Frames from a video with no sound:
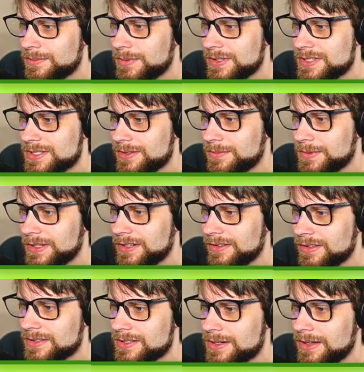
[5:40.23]
Please don't be
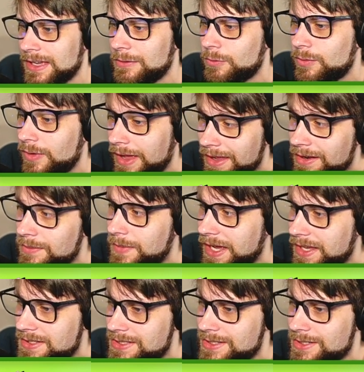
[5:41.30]
anything terrible. It
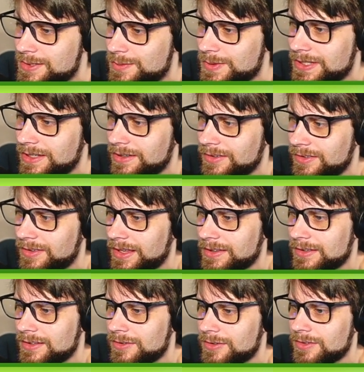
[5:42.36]
randomized to Sweet Kiss.
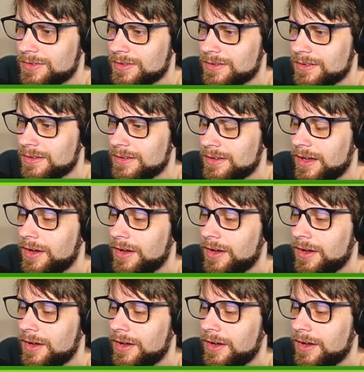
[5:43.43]
That's interesting.